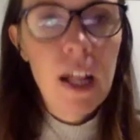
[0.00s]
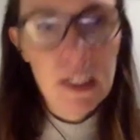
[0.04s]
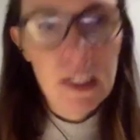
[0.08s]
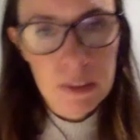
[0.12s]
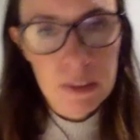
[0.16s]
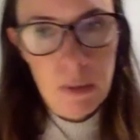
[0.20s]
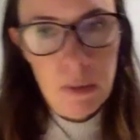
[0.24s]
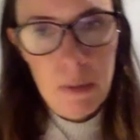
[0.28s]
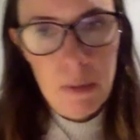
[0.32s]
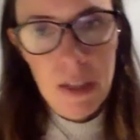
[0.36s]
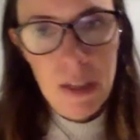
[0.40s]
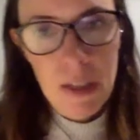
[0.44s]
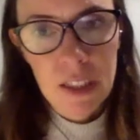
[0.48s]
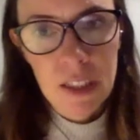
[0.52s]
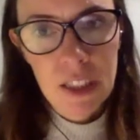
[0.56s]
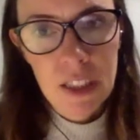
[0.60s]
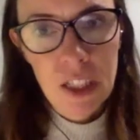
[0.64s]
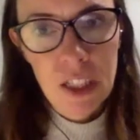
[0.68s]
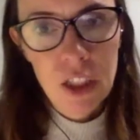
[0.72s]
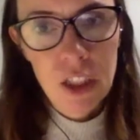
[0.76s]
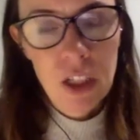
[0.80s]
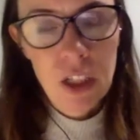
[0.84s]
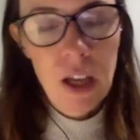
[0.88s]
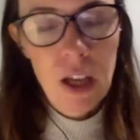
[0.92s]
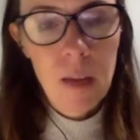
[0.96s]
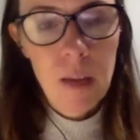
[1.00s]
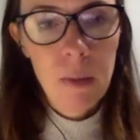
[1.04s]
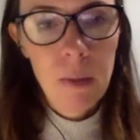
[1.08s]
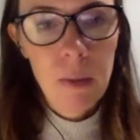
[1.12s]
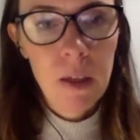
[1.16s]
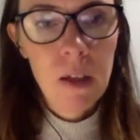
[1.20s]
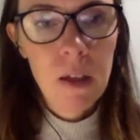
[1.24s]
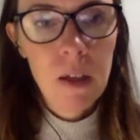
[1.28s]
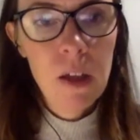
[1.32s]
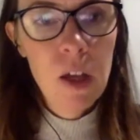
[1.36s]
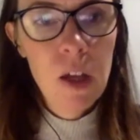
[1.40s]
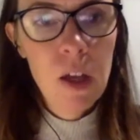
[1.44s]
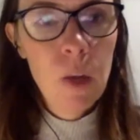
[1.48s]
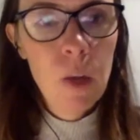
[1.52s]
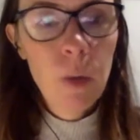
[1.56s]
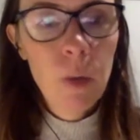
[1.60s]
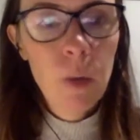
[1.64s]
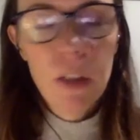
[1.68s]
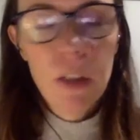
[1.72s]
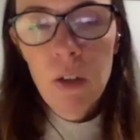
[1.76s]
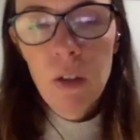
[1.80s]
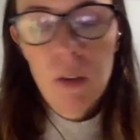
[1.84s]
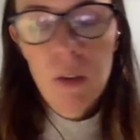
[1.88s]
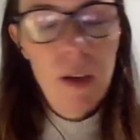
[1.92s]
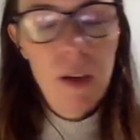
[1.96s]
at my meditation habit well
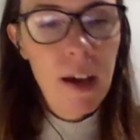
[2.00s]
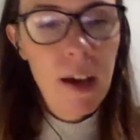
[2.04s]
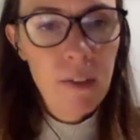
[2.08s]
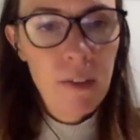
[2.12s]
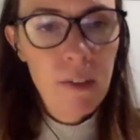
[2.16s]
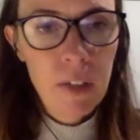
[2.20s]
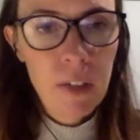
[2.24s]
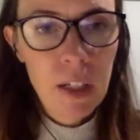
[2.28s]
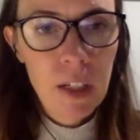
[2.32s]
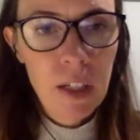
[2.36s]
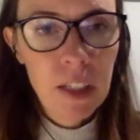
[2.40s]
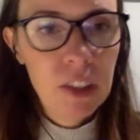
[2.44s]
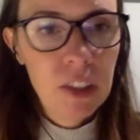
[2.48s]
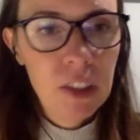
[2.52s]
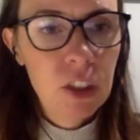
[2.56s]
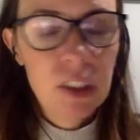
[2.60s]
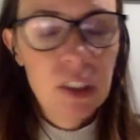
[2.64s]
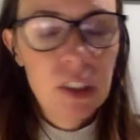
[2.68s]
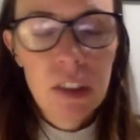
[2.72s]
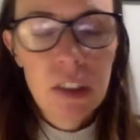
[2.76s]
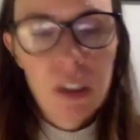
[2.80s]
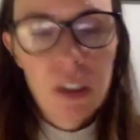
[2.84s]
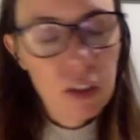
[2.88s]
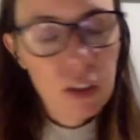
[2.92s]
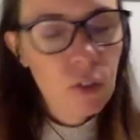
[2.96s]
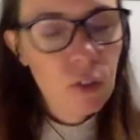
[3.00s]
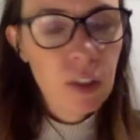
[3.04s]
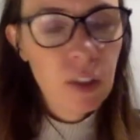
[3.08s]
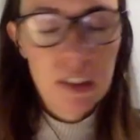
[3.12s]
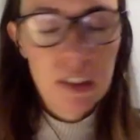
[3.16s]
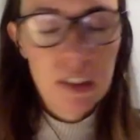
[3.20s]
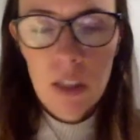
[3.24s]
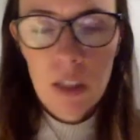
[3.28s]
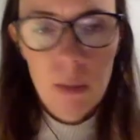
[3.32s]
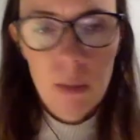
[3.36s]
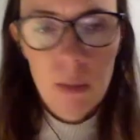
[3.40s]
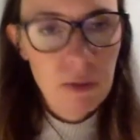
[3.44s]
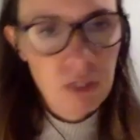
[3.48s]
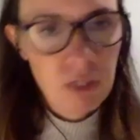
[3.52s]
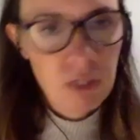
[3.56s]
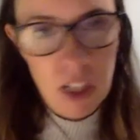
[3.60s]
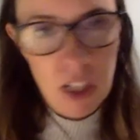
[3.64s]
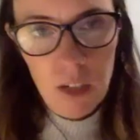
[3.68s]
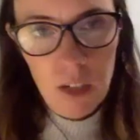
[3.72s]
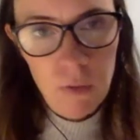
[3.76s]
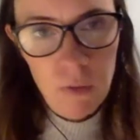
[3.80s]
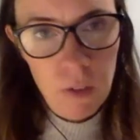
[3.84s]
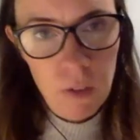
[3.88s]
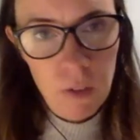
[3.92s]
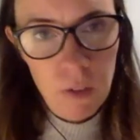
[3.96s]
no you haven't it's just not the right time of day
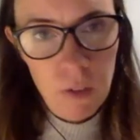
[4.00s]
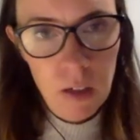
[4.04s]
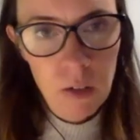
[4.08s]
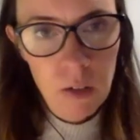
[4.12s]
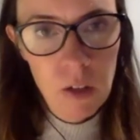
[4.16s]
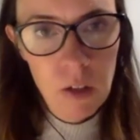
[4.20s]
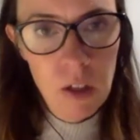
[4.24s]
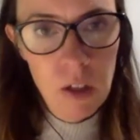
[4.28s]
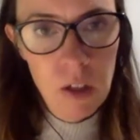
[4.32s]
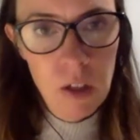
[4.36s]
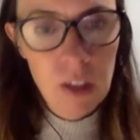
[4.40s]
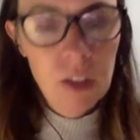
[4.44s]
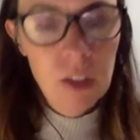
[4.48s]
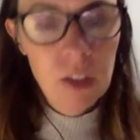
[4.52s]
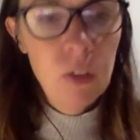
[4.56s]
for you so right.